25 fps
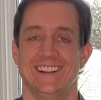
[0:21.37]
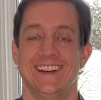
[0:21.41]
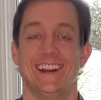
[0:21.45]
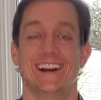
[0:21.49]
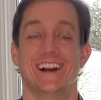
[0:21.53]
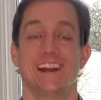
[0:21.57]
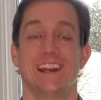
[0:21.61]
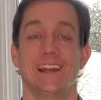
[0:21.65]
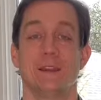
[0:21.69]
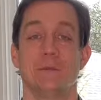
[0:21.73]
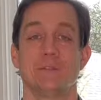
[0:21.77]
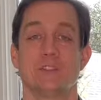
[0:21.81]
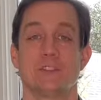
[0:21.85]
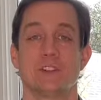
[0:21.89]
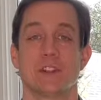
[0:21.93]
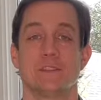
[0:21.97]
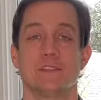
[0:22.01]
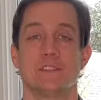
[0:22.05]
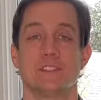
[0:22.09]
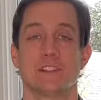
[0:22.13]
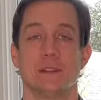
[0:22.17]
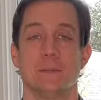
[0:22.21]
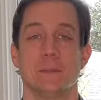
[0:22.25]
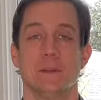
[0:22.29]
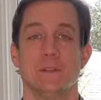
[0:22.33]
I am Chef
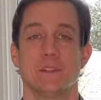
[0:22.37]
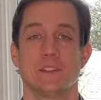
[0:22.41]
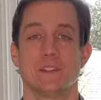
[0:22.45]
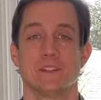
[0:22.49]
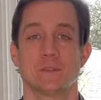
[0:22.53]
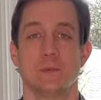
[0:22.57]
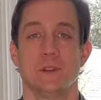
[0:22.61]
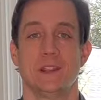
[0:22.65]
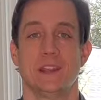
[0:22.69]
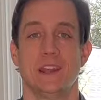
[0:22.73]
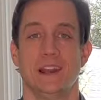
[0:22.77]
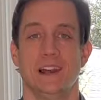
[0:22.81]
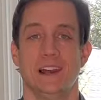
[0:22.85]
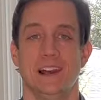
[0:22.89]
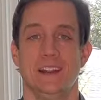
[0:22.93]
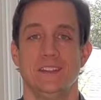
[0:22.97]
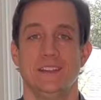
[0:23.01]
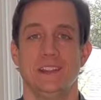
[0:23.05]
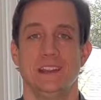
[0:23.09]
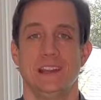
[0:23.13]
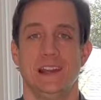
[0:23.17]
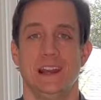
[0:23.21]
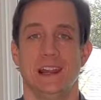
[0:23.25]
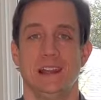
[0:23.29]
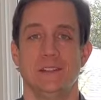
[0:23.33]
Tim, and this week on
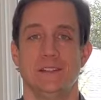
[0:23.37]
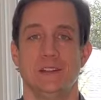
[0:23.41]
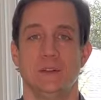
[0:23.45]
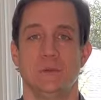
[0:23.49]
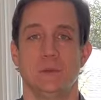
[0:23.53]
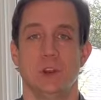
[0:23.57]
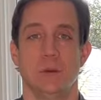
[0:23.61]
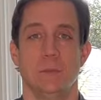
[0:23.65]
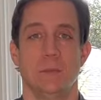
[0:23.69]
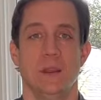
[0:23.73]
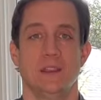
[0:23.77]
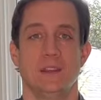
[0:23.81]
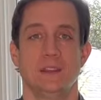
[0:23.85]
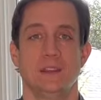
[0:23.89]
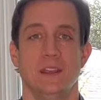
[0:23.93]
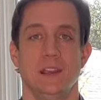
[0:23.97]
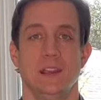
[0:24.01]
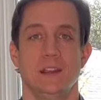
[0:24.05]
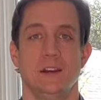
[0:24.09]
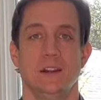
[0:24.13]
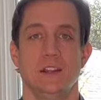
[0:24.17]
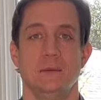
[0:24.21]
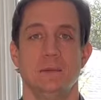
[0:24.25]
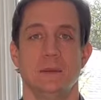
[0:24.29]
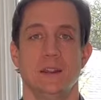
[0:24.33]
the island we are making a
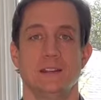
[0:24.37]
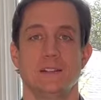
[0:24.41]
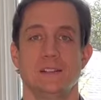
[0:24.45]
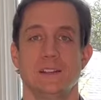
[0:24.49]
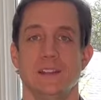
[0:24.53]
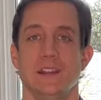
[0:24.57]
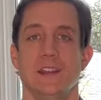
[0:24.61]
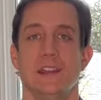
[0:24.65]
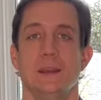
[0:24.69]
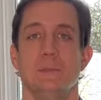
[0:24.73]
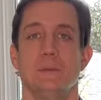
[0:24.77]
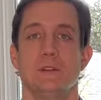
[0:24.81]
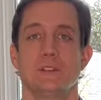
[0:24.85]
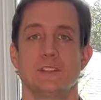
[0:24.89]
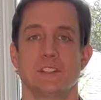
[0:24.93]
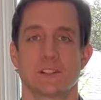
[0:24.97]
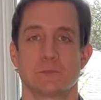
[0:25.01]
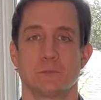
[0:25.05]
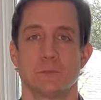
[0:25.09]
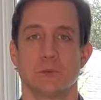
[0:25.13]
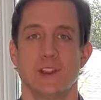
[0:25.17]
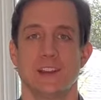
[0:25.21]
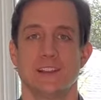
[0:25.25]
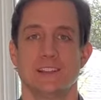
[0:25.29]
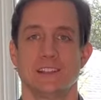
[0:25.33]
honey baked ham
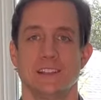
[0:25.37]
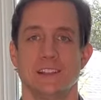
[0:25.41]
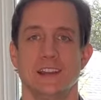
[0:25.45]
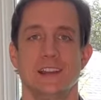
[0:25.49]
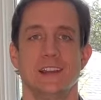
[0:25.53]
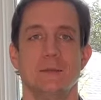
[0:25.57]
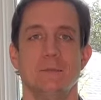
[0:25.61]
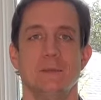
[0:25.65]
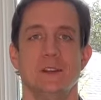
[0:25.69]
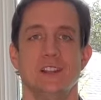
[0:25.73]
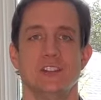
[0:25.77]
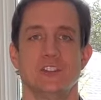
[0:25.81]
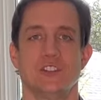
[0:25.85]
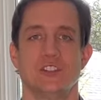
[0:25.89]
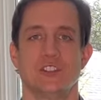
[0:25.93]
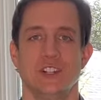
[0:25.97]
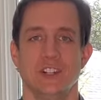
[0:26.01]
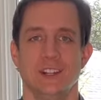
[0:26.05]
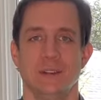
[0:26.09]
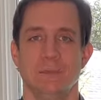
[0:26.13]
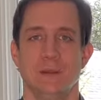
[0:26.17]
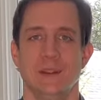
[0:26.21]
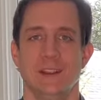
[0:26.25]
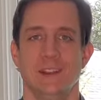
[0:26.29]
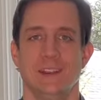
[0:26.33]
springtime
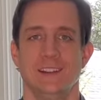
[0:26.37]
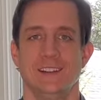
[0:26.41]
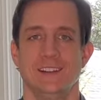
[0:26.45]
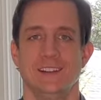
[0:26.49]
sheet pan